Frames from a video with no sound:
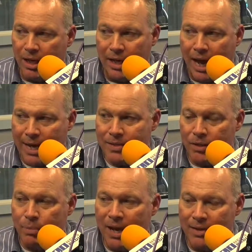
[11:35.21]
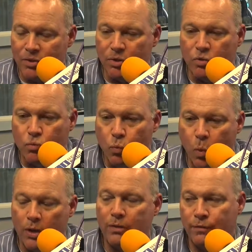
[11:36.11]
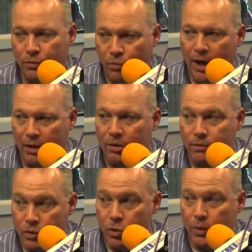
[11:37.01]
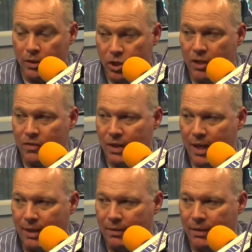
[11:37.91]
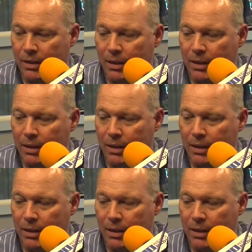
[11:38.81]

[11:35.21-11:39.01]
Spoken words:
And Islip has a wonderful record of doing just that.